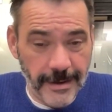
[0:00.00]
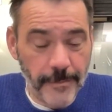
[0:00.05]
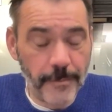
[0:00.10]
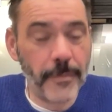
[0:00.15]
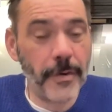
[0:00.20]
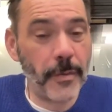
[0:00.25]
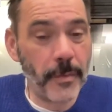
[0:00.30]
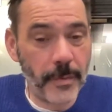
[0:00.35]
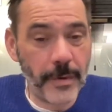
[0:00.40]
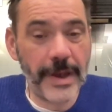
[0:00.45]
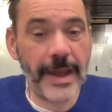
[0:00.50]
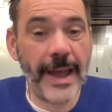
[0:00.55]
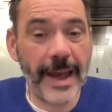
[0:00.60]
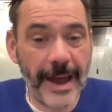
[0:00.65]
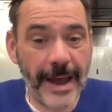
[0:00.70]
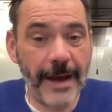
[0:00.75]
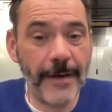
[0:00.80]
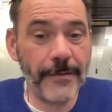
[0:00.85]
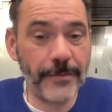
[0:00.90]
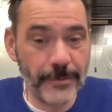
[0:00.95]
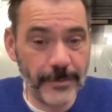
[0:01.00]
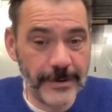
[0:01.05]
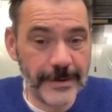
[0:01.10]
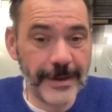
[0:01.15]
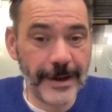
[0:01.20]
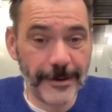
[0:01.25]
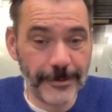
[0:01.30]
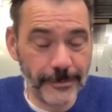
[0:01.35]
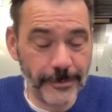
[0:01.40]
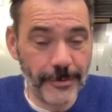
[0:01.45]
But we have to
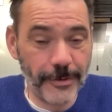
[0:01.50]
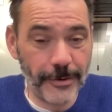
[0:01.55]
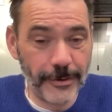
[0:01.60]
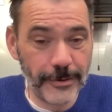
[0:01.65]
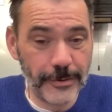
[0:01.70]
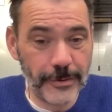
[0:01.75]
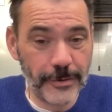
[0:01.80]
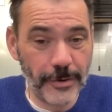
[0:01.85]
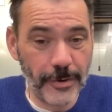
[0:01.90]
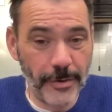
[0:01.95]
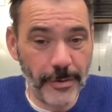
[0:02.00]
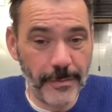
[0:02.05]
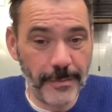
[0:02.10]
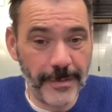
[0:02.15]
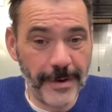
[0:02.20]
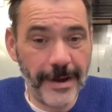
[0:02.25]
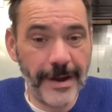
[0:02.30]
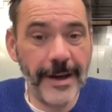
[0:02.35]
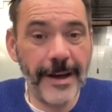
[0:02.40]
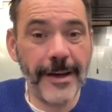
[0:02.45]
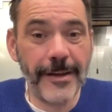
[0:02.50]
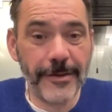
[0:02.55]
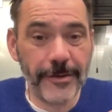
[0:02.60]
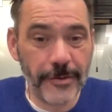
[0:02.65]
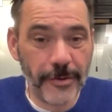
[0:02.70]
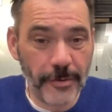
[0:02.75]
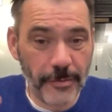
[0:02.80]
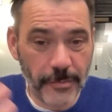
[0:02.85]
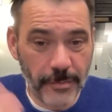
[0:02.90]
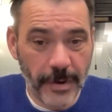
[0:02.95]
start to consume
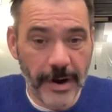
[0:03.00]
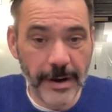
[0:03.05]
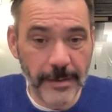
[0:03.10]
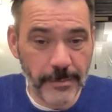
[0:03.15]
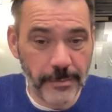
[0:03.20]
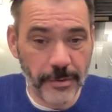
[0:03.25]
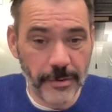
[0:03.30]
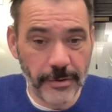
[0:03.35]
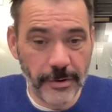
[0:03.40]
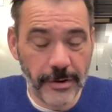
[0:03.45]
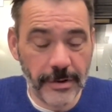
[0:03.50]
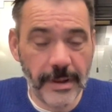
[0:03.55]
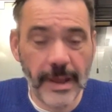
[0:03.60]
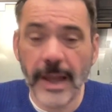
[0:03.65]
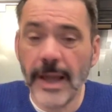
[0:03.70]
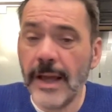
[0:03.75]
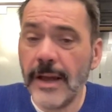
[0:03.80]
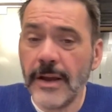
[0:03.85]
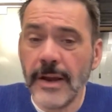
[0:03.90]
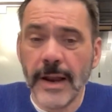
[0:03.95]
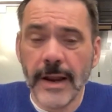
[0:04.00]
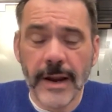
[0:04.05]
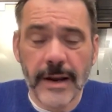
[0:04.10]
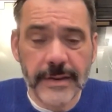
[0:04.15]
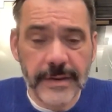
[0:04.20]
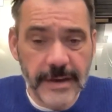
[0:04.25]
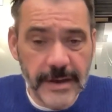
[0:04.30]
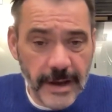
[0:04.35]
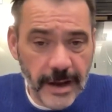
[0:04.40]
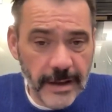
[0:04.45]
the right product.
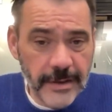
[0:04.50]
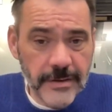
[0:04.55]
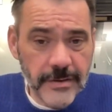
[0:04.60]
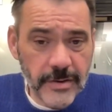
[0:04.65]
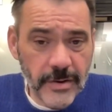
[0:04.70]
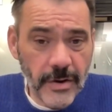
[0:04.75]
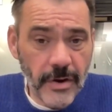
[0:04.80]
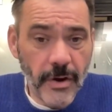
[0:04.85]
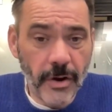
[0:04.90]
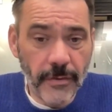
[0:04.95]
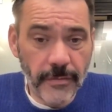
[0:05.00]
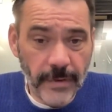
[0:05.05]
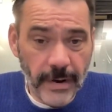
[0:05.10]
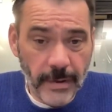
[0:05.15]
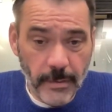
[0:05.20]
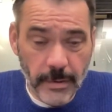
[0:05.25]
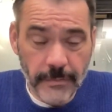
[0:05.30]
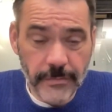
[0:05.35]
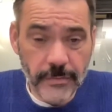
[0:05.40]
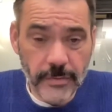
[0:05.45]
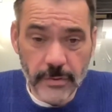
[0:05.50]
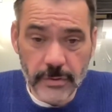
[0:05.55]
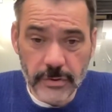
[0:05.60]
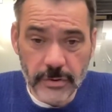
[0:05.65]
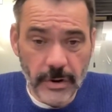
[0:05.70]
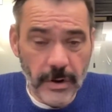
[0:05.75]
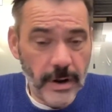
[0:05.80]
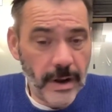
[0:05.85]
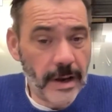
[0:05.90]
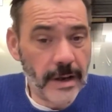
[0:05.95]
The answer of our
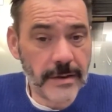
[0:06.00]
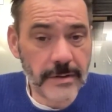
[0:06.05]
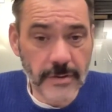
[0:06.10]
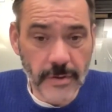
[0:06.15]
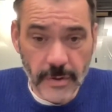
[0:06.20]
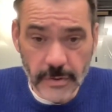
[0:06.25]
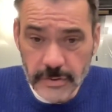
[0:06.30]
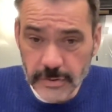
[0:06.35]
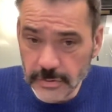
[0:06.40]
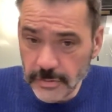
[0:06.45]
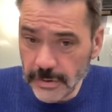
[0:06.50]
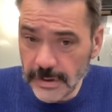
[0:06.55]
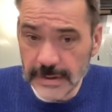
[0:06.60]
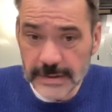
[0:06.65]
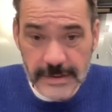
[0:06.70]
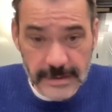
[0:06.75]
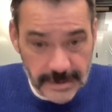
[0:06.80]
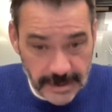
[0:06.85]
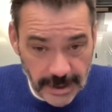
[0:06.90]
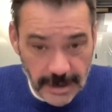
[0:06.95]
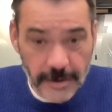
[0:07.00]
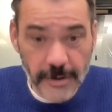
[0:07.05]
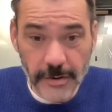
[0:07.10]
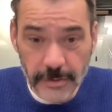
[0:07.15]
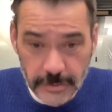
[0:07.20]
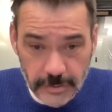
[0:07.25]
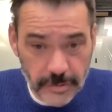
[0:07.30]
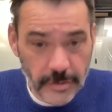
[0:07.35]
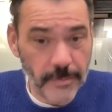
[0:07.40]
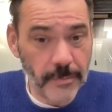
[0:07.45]
future is, consu- is still
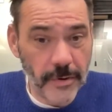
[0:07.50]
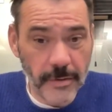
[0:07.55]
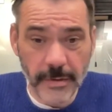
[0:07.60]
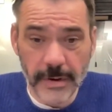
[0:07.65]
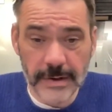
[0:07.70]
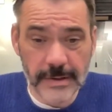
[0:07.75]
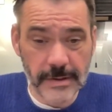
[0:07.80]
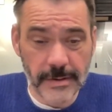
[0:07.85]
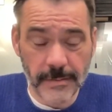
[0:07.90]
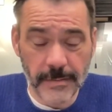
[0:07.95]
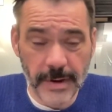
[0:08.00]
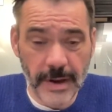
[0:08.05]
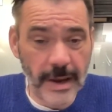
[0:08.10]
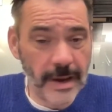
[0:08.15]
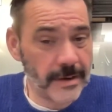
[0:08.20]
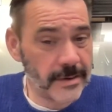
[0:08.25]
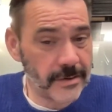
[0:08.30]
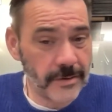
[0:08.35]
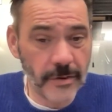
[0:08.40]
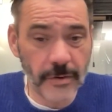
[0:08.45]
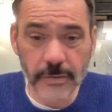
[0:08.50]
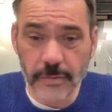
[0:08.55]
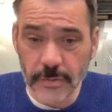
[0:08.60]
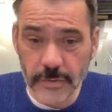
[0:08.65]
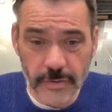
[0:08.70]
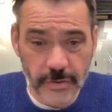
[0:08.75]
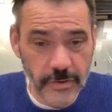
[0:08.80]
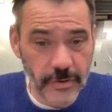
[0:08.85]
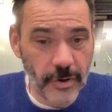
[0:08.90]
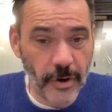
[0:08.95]
consumerism. It's not to
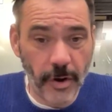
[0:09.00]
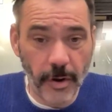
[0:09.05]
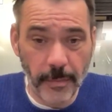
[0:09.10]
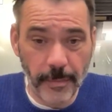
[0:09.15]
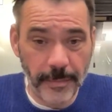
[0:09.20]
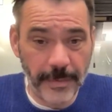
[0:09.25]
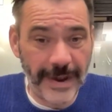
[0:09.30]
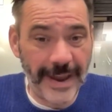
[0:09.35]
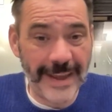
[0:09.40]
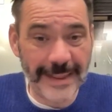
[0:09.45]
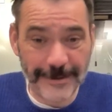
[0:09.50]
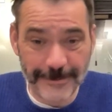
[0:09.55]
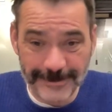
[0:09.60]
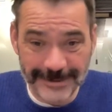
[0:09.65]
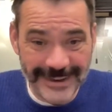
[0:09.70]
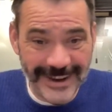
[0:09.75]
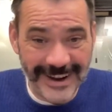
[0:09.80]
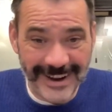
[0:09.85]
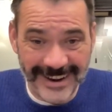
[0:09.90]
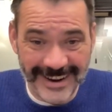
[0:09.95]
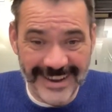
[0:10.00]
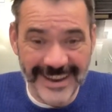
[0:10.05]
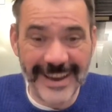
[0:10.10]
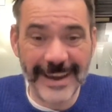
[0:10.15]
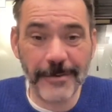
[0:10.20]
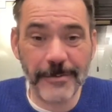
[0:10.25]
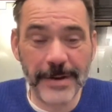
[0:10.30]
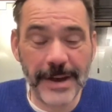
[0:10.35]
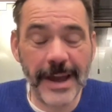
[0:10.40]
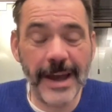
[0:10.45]
stop and to die.
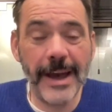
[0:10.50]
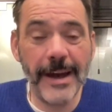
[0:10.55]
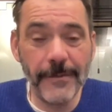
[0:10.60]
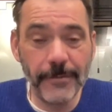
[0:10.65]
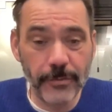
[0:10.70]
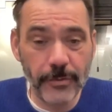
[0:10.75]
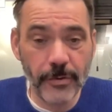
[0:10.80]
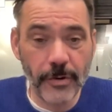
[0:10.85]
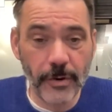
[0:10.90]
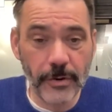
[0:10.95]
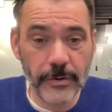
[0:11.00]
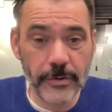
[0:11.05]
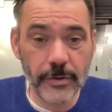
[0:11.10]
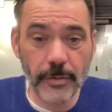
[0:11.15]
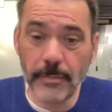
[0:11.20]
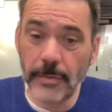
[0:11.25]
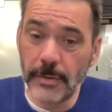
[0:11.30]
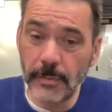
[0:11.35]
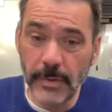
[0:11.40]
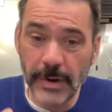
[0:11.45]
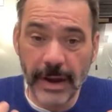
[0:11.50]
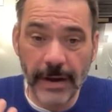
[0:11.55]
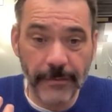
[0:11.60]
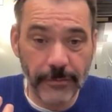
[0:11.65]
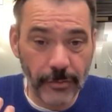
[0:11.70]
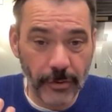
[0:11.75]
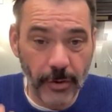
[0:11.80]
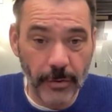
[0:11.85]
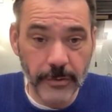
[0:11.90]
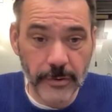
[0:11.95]
We have to consume, but we have
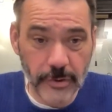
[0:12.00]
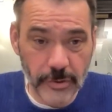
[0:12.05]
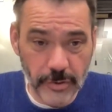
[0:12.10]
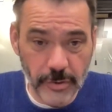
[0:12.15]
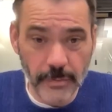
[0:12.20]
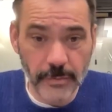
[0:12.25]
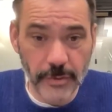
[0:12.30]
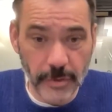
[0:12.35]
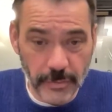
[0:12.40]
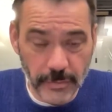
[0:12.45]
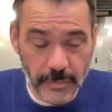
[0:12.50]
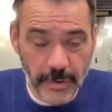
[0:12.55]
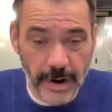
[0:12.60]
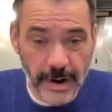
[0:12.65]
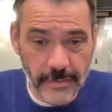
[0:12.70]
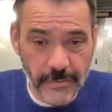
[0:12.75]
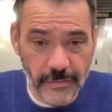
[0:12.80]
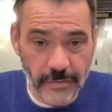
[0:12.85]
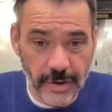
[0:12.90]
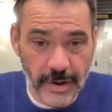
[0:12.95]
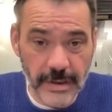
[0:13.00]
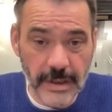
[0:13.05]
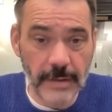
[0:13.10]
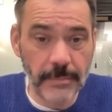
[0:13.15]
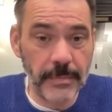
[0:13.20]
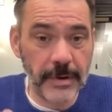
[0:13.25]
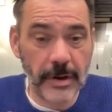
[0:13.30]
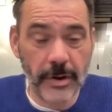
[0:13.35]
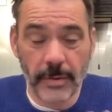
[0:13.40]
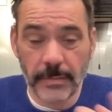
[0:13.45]
to consume the right thing
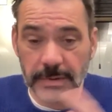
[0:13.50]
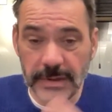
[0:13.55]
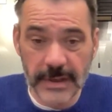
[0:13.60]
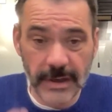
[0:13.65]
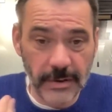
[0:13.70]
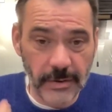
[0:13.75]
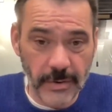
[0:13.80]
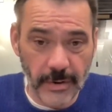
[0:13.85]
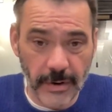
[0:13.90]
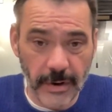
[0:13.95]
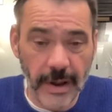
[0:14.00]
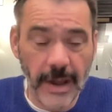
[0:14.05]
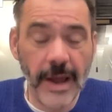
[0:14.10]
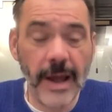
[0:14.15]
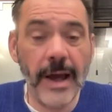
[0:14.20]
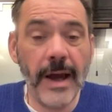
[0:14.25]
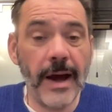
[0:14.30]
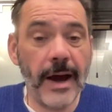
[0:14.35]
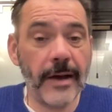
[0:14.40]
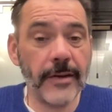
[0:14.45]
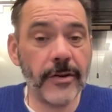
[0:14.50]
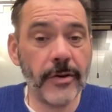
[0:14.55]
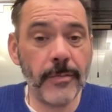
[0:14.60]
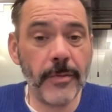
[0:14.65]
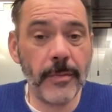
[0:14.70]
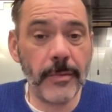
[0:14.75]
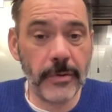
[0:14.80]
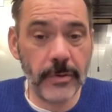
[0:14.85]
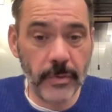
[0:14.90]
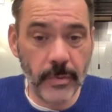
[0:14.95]
that becomes circular. At the
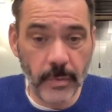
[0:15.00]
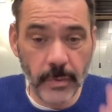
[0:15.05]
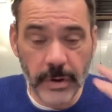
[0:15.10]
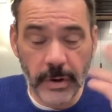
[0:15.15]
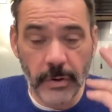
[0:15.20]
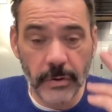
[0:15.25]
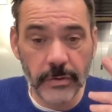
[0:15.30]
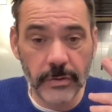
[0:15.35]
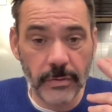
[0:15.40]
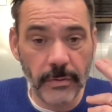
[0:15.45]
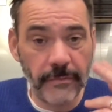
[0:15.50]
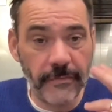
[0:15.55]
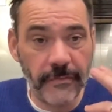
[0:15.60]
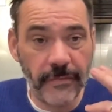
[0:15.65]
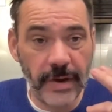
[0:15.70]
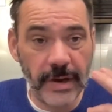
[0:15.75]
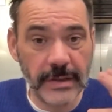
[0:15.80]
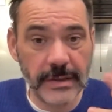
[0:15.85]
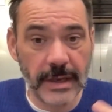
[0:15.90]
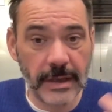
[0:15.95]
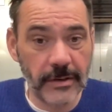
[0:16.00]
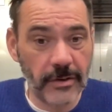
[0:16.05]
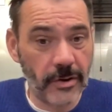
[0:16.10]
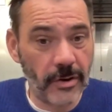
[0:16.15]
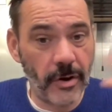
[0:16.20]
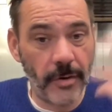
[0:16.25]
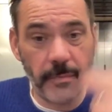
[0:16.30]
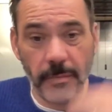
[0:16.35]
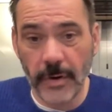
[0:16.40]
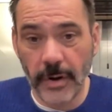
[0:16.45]
moment, we consume things that
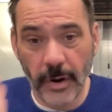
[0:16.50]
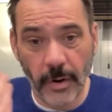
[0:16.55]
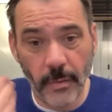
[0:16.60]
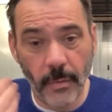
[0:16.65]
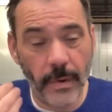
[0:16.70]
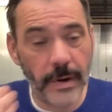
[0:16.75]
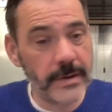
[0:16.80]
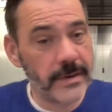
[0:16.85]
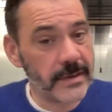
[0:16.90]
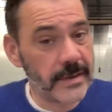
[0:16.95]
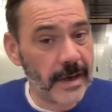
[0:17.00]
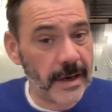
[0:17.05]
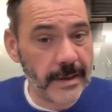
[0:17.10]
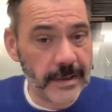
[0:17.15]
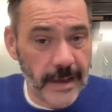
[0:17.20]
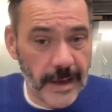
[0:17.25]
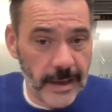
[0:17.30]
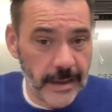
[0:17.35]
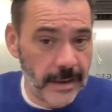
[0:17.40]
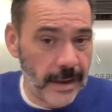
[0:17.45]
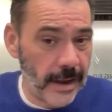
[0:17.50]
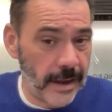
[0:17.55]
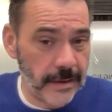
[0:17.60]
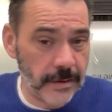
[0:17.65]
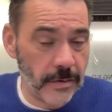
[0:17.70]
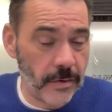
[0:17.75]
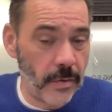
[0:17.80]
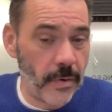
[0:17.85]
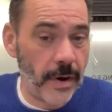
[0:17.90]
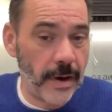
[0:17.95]
come on one side and,
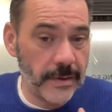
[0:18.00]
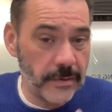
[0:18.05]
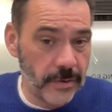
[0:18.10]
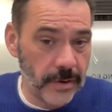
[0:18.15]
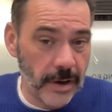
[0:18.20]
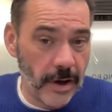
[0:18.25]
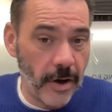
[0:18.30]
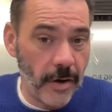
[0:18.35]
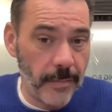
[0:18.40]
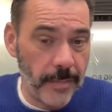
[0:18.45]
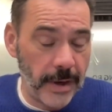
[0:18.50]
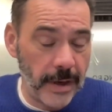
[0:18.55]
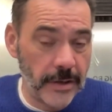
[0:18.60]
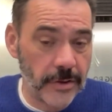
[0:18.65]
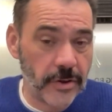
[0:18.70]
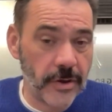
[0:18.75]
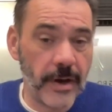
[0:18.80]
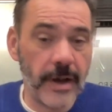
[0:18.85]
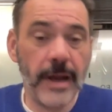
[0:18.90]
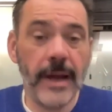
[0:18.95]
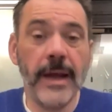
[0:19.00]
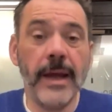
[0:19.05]
and go as a garbage.